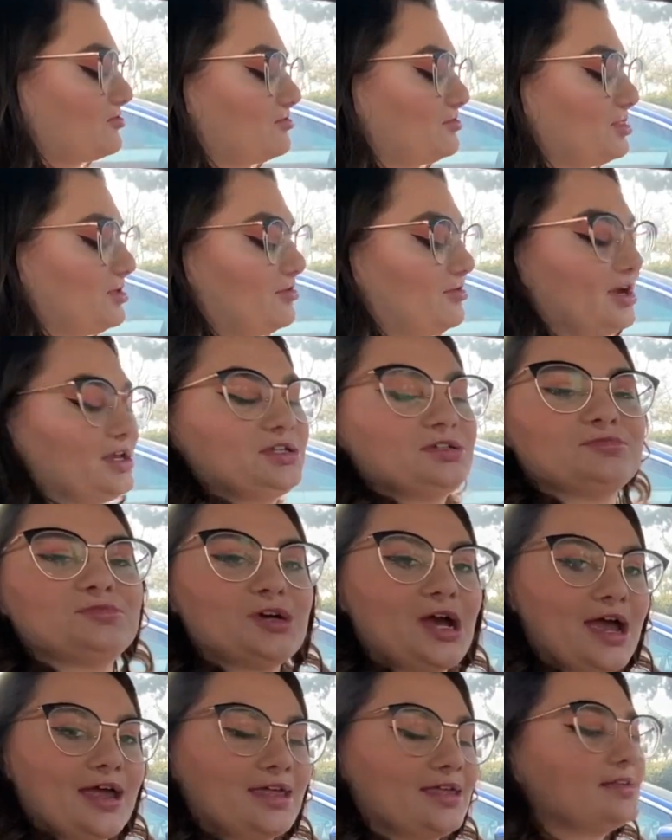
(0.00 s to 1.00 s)
The Rage of
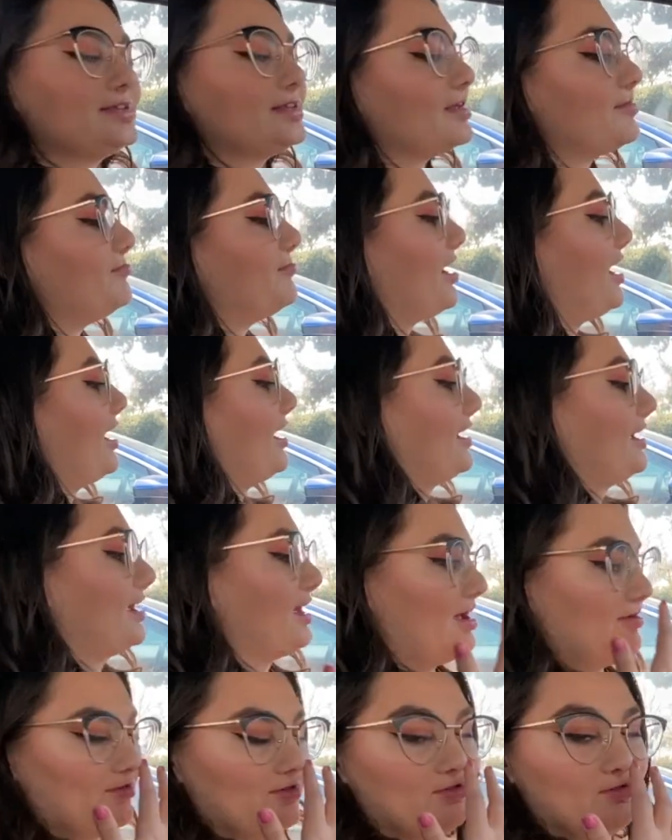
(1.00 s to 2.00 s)
Dragons by
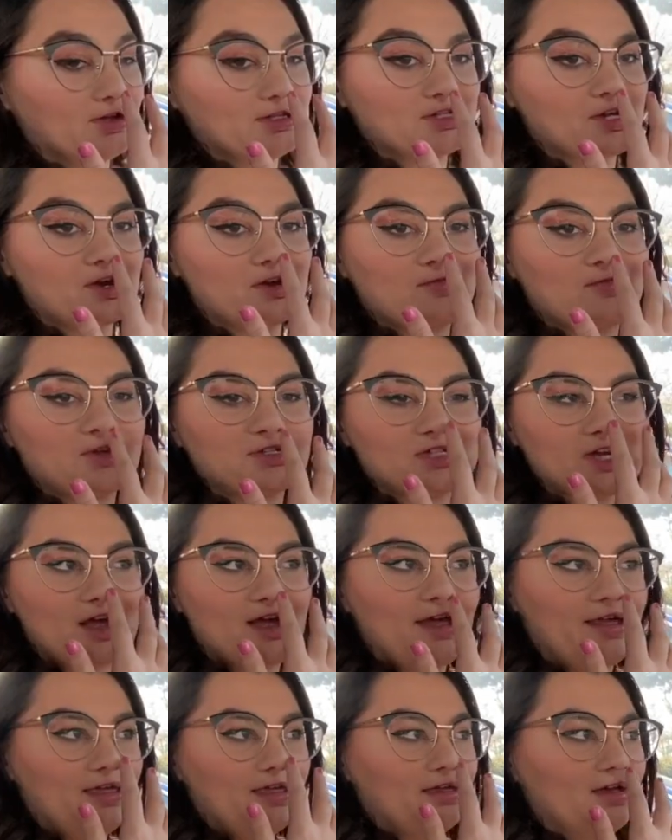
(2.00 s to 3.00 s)
Evan Winter, which
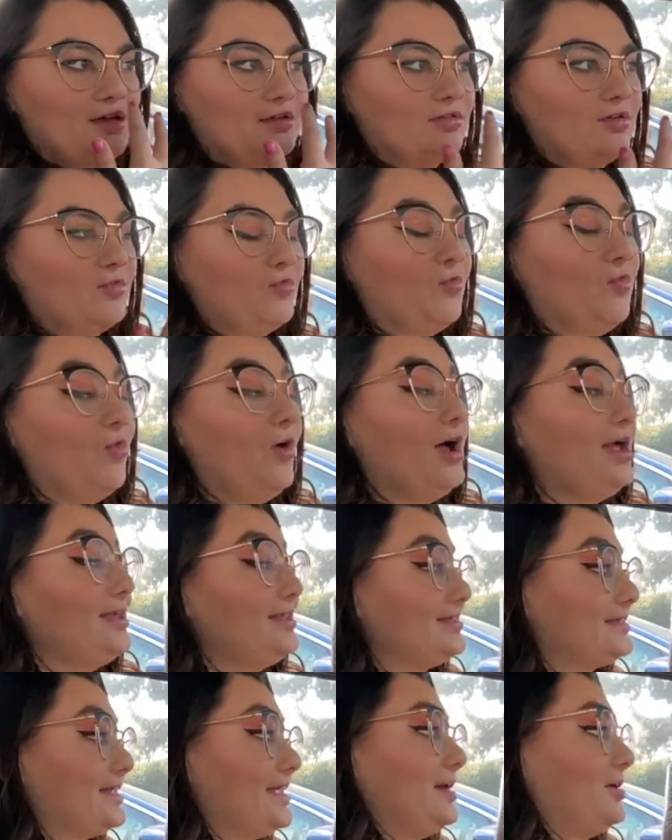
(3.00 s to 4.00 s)
I
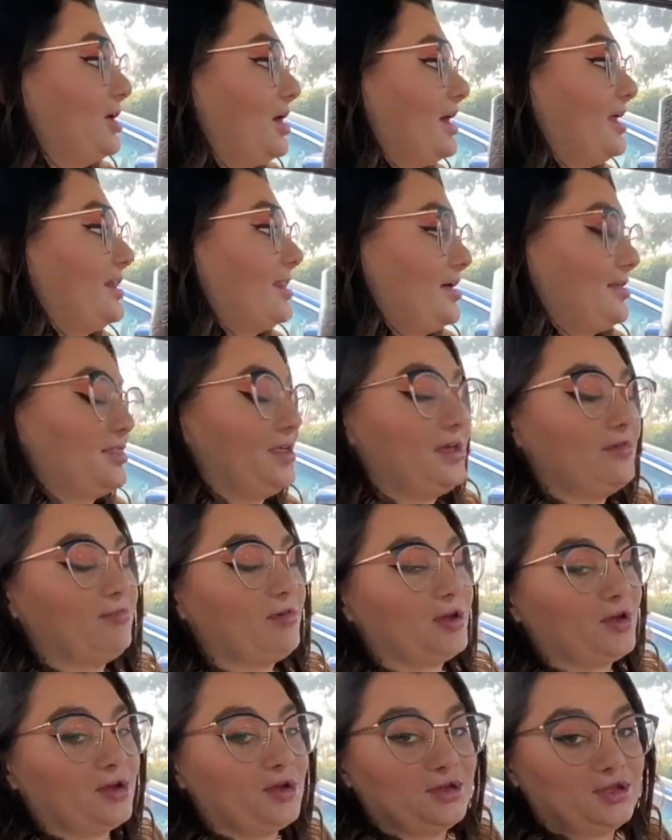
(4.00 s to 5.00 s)
was hearing nothing
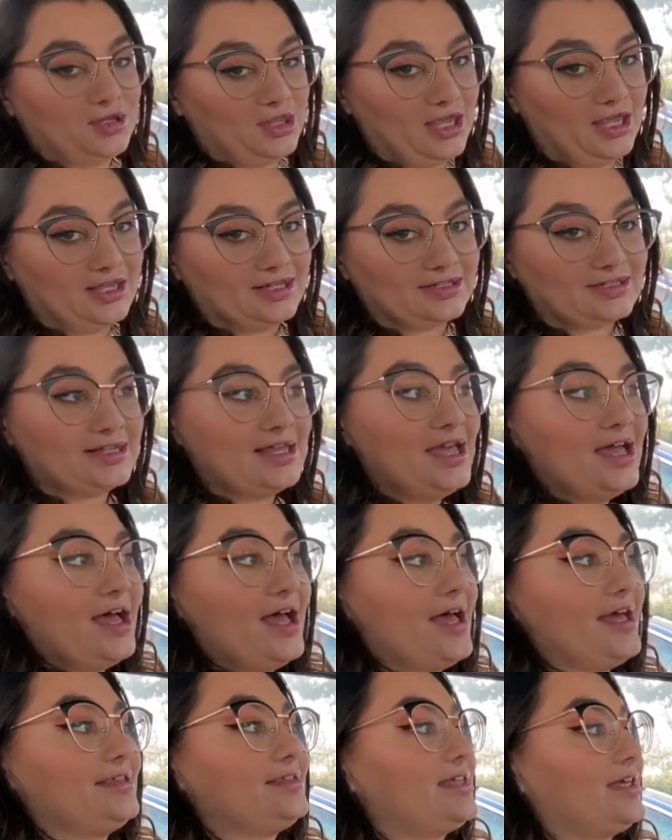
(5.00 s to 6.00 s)
but good things
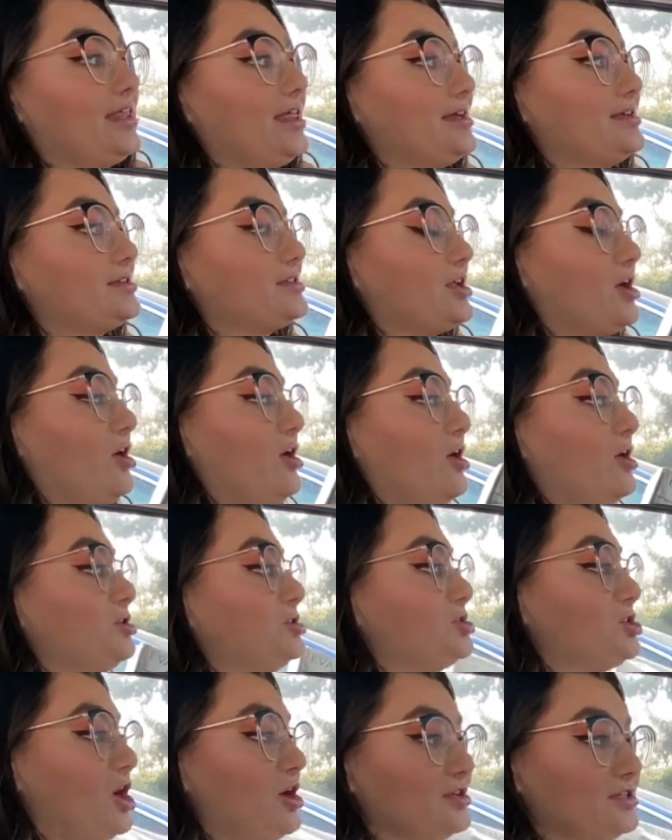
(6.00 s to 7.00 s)
until I saw
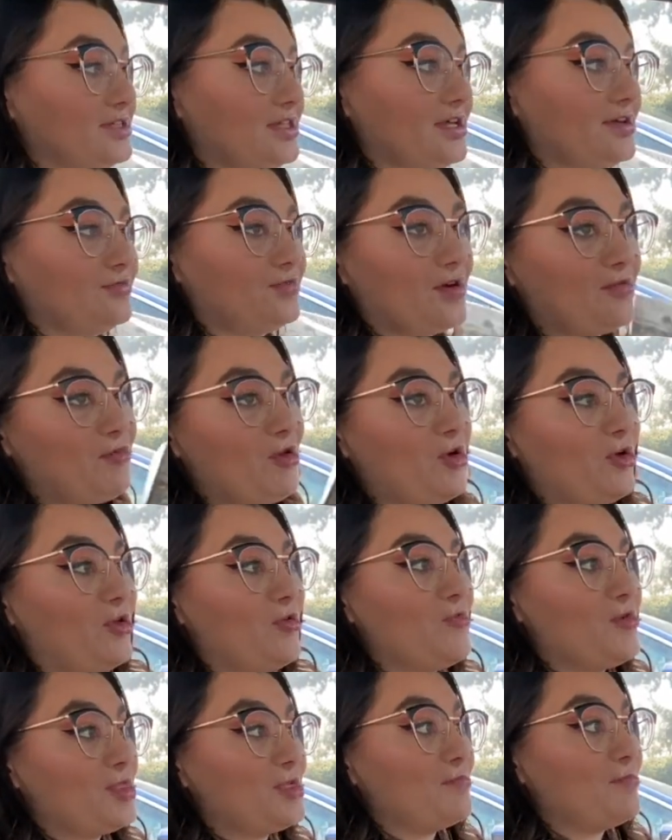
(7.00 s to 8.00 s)
Jocelyn from Yogi
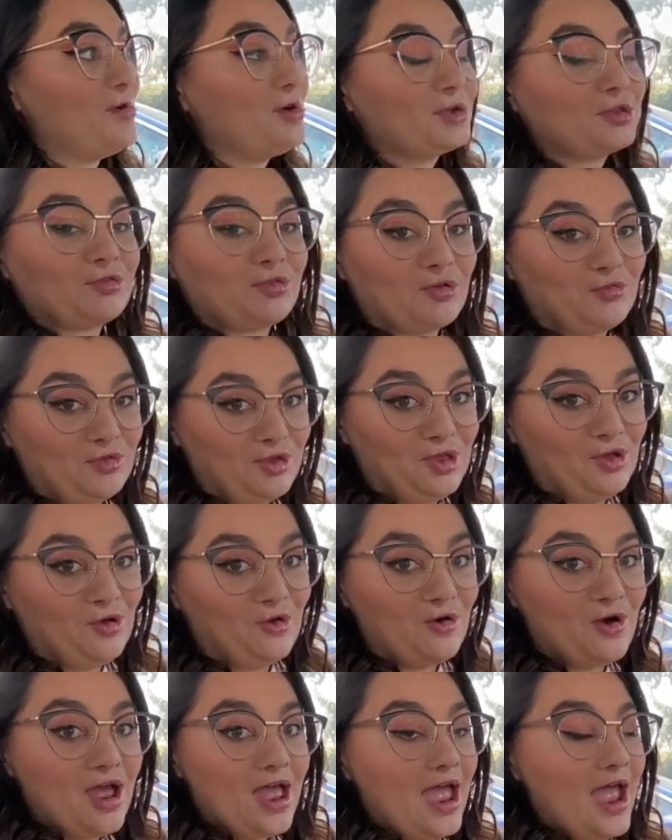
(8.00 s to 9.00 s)
with a Books
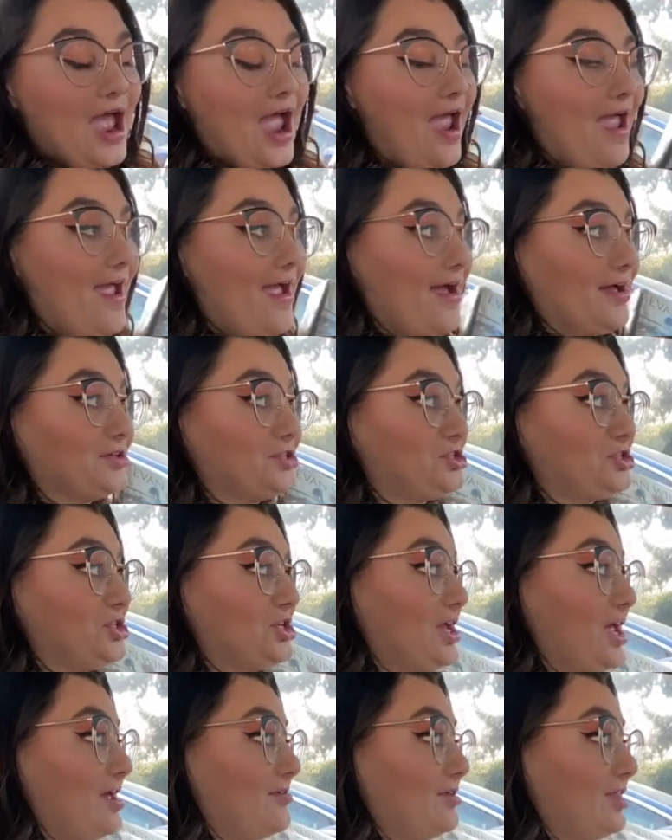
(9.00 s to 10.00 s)
review, and
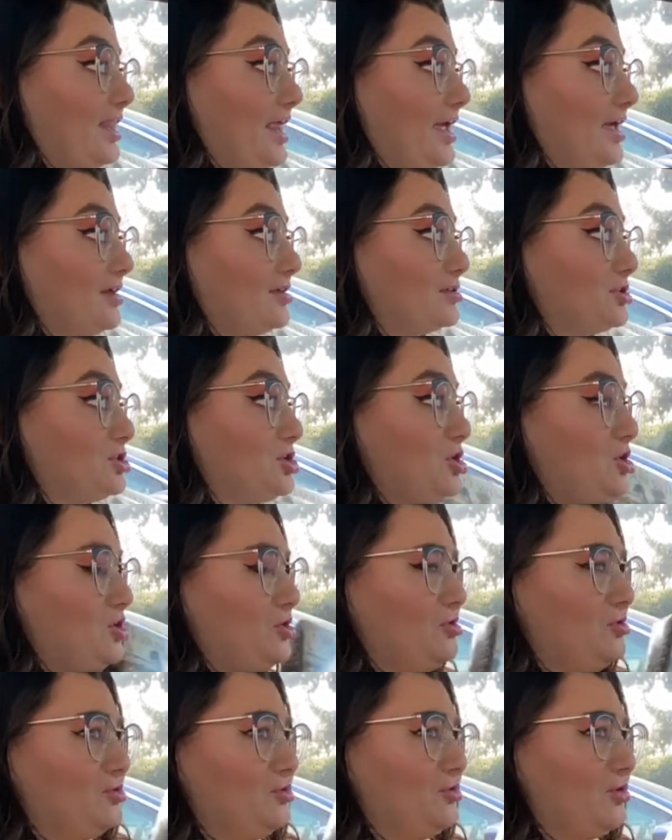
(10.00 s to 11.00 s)
she gave it like
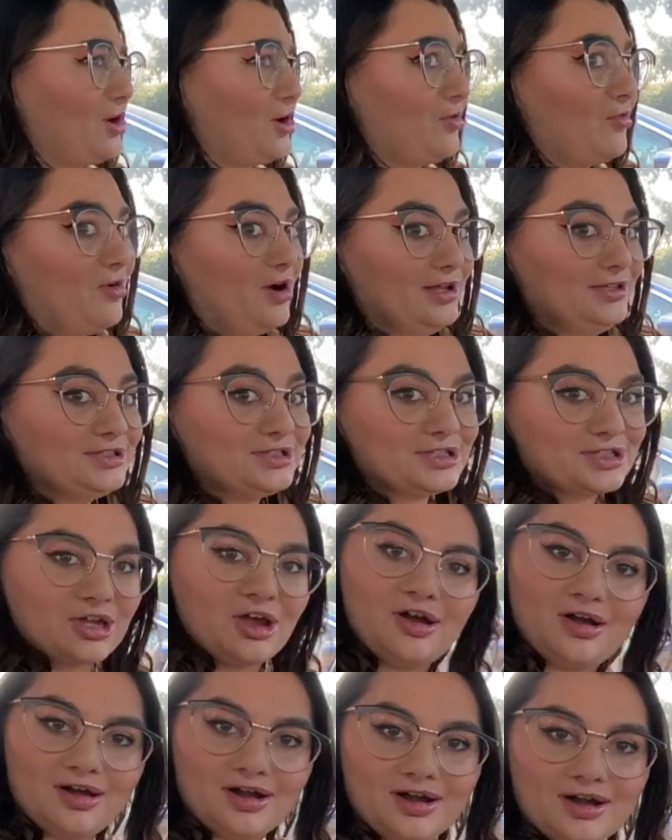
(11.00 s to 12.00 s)
2 or 1
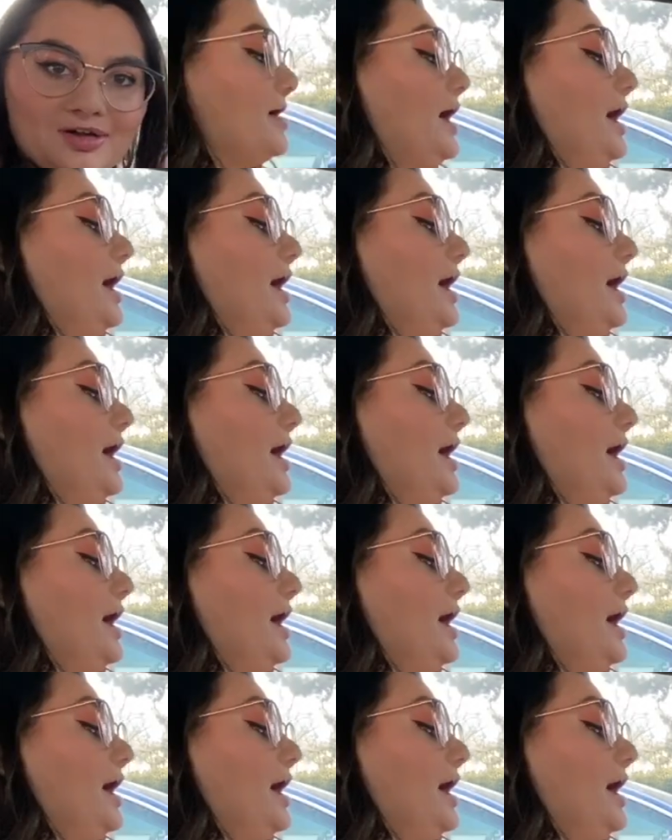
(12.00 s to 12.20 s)
star.